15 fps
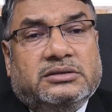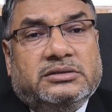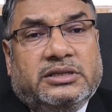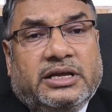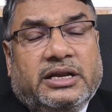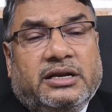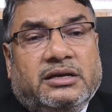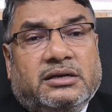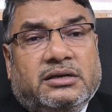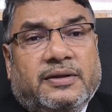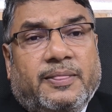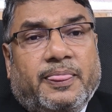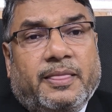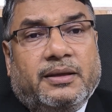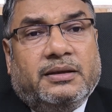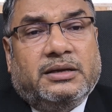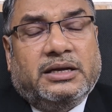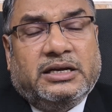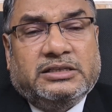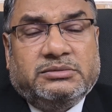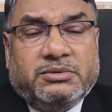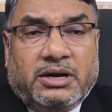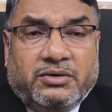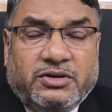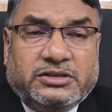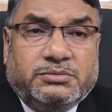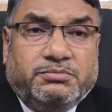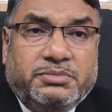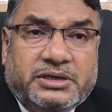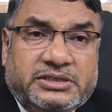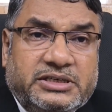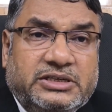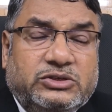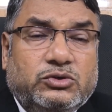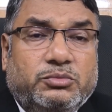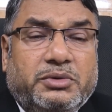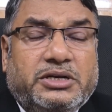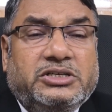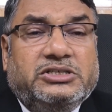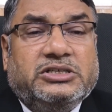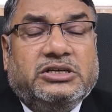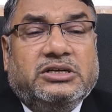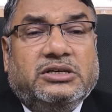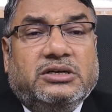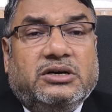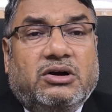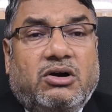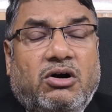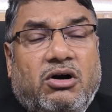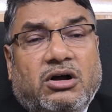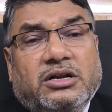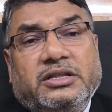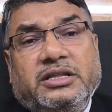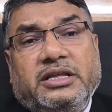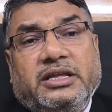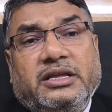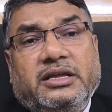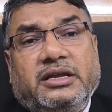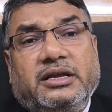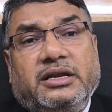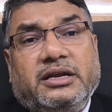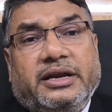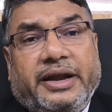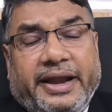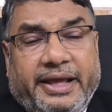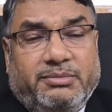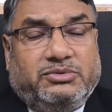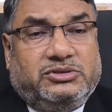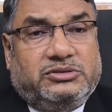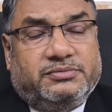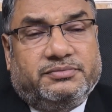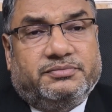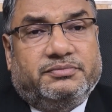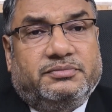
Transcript: then it is always better to mention all the names.